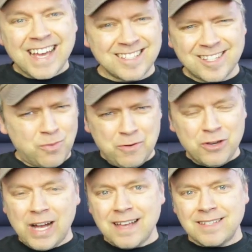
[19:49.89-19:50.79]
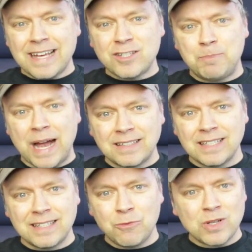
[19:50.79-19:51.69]
Is this what you guys
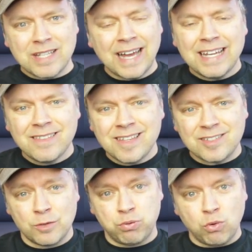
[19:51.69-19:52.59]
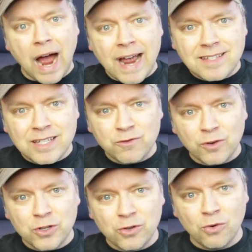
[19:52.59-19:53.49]
expected? Was any of this surprising
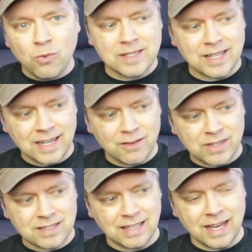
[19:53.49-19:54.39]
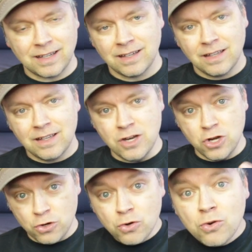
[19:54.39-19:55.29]
for you? Was any of this like,
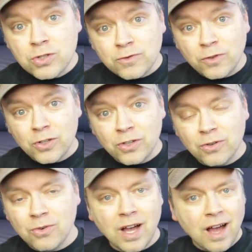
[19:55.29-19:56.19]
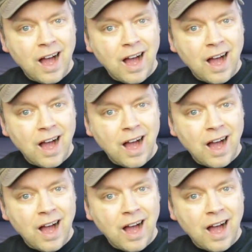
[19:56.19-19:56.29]
news for you.